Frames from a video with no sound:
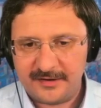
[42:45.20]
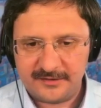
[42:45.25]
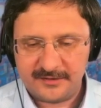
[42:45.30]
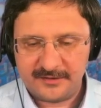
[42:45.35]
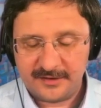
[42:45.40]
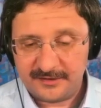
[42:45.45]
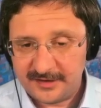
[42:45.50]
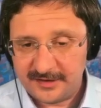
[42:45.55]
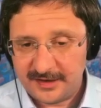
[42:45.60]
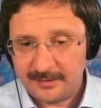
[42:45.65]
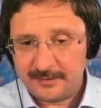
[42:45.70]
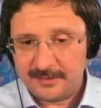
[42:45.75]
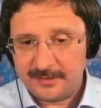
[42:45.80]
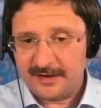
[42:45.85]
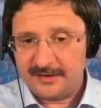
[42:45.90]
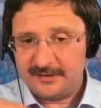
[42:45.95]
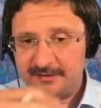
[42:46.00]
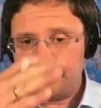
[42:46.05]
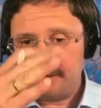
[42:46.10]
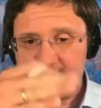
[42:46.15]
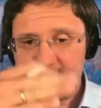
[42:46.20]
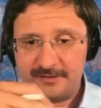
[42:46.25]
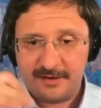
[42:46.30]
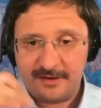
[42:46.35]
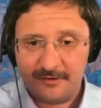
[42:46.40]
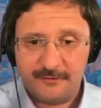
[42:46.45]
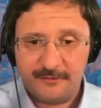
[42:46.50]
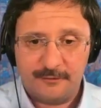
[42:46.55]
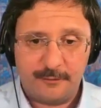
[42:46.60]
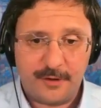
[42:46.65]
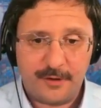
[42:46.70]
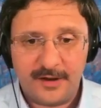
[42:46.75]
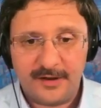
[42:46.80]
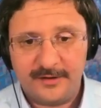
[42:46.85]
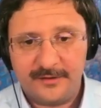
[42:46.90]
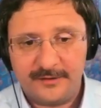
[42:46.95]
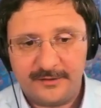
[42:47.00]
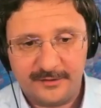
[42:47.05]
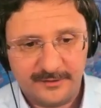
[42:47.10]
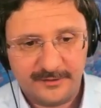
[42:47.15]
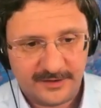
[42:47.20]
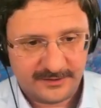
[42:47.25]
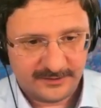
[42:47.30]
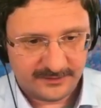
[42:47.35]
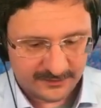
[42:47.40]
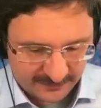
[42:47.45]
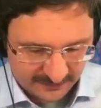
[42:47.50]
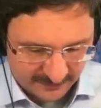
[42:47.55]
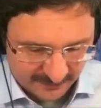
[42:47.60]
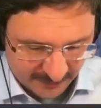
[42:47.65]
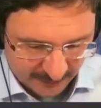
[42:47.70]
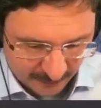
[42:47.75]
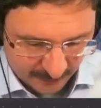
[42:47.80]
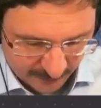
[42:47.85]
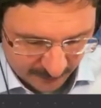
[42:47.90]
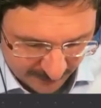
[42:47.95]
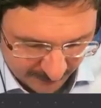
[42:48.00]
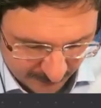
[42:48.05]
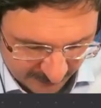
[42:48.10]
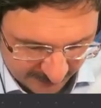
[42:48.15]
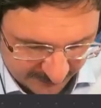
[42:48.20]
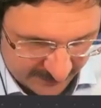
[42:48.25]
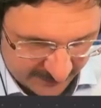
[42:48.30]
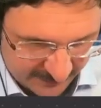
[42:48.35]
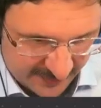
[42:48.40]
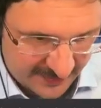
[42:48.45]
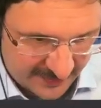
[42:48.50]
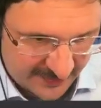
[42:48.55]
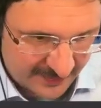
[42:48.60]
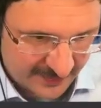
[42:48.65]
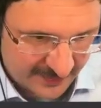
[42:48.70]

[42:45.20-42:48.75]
the same as the sine of pi. So that's 0 once again.